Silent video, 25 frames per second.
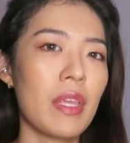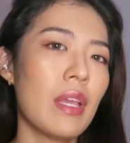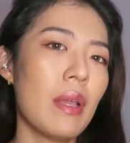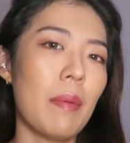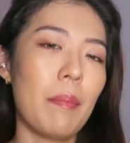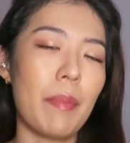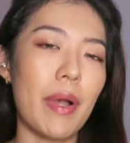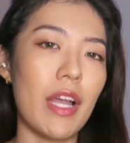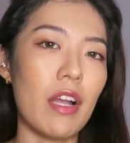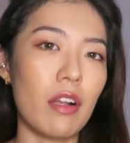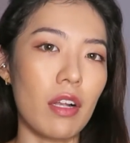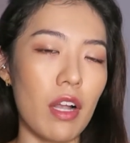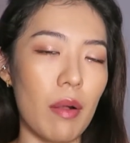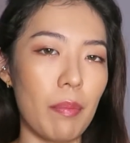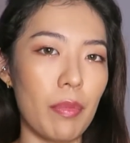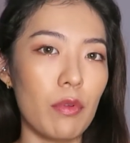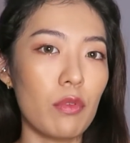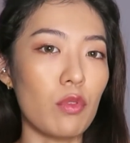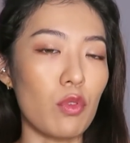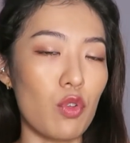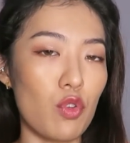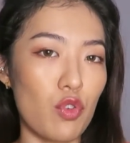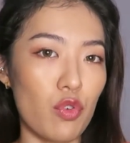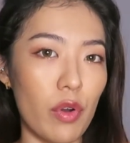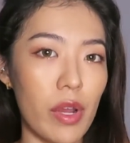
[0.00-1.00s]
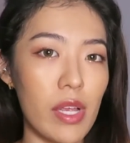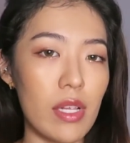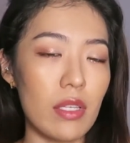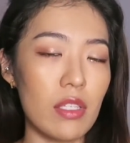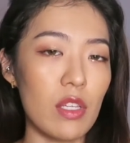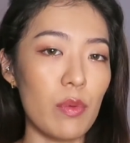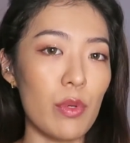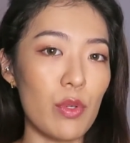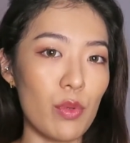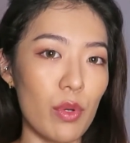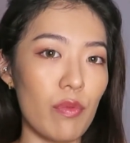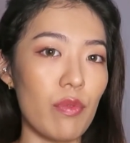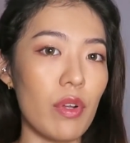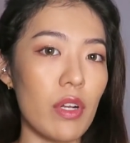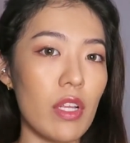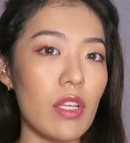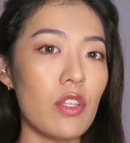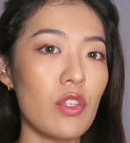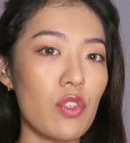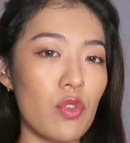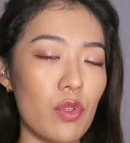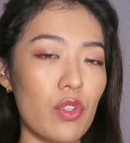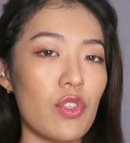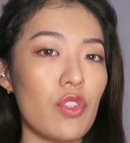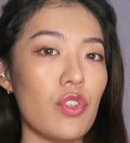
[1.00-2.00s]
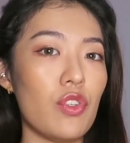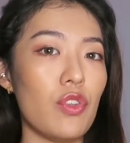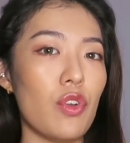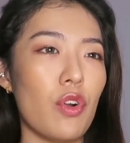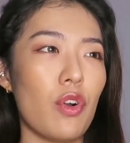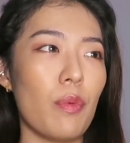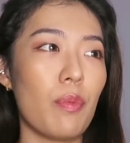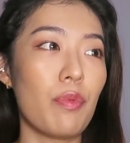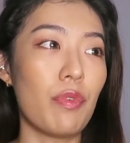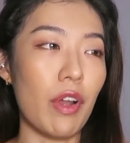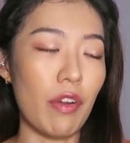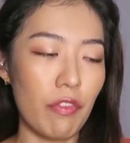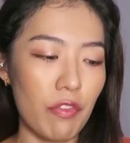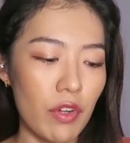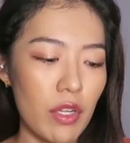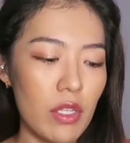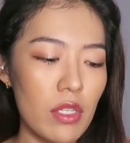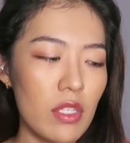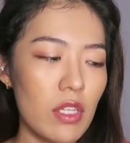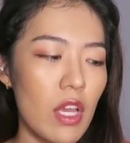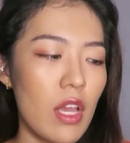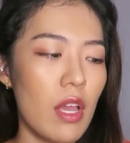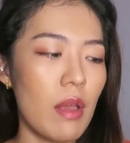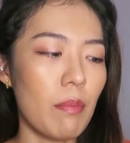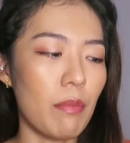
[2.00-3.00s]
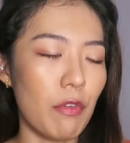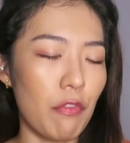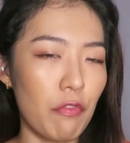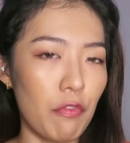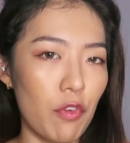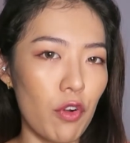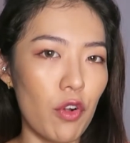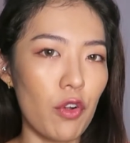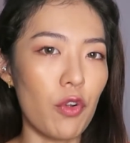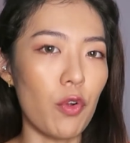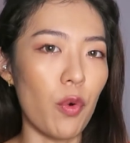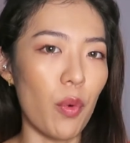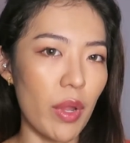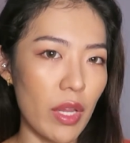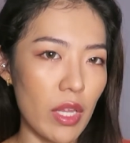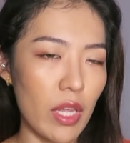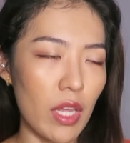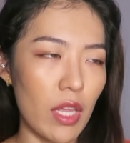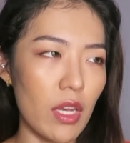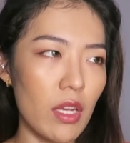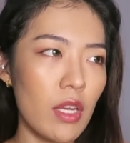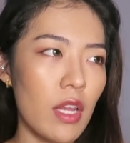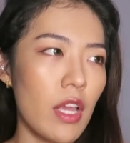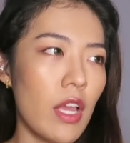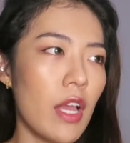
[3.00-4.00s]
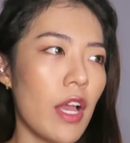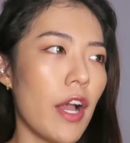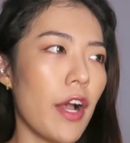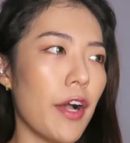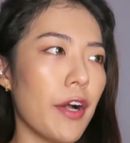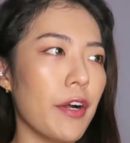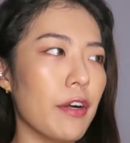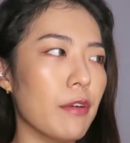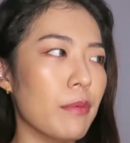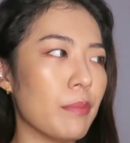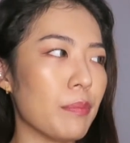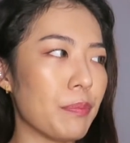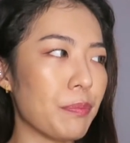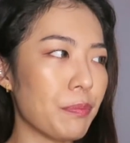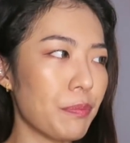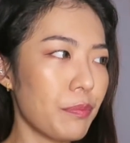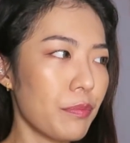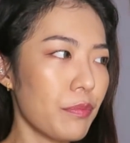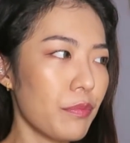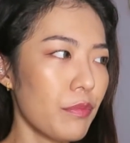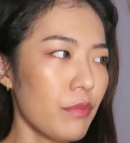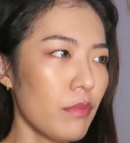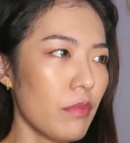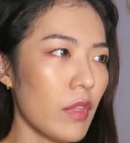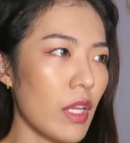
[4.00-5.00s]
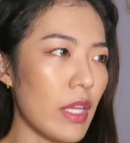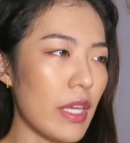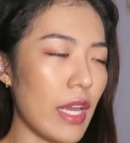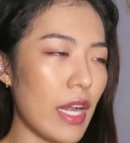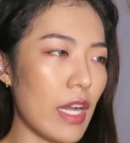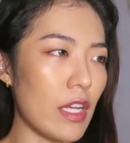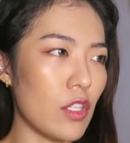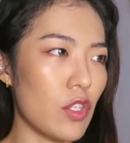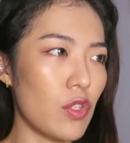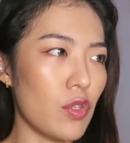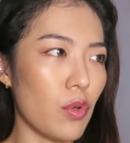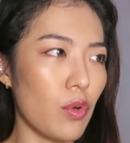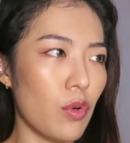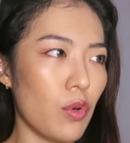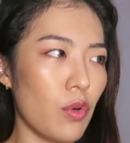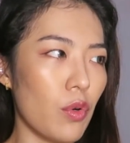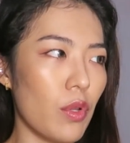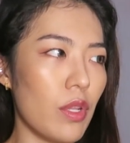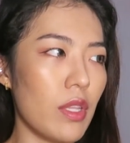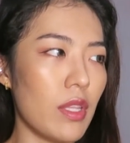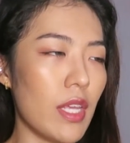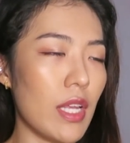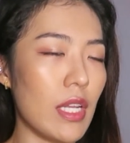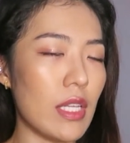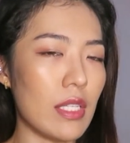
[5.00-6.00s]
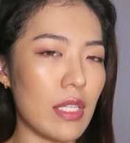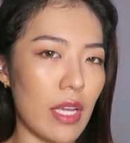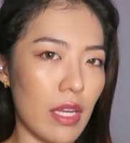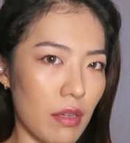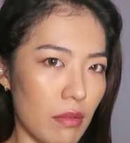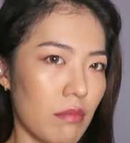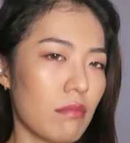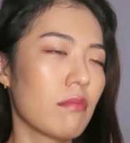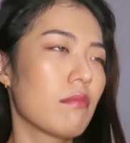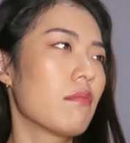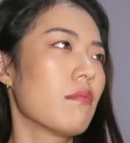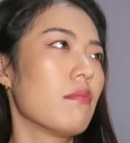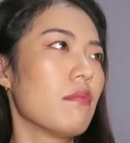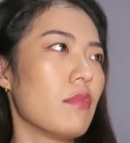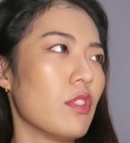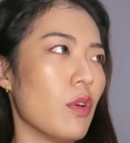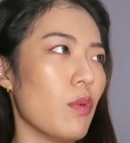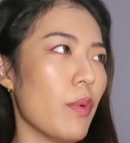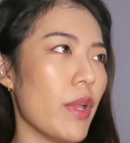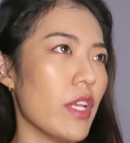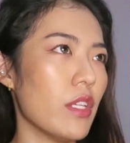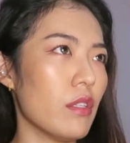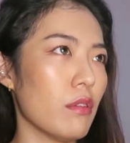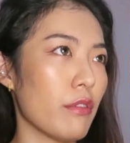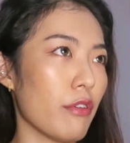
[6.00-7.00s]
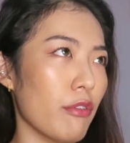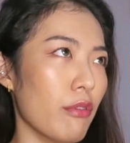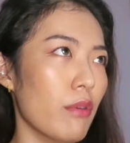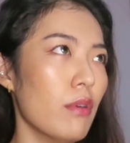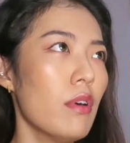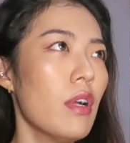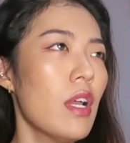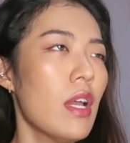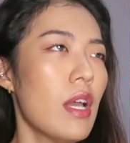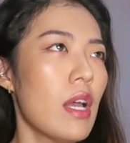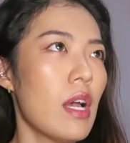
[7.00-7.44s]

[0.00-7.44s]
buy a couple to try and see which one really suits your preference before going in. Yeah, so that is like the way to go.